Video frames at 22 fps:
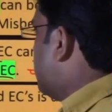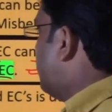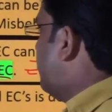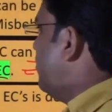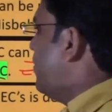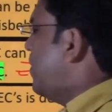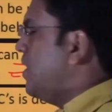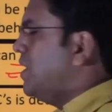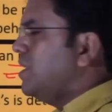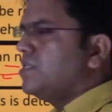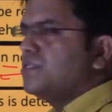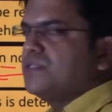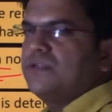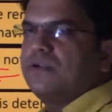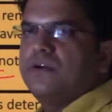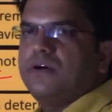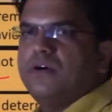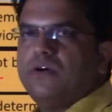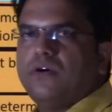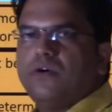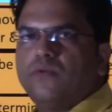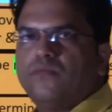of
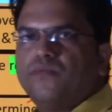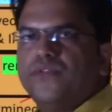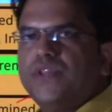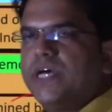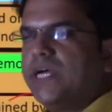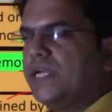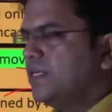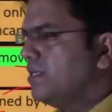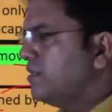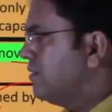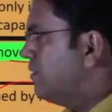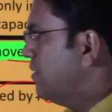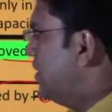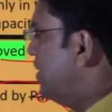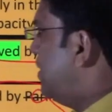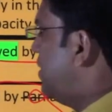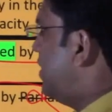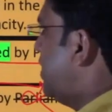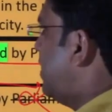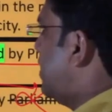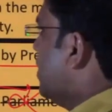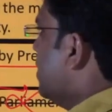minister of that
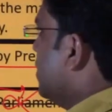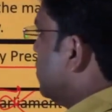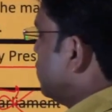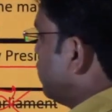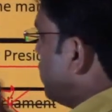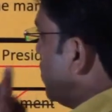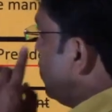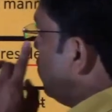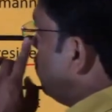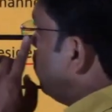day. So I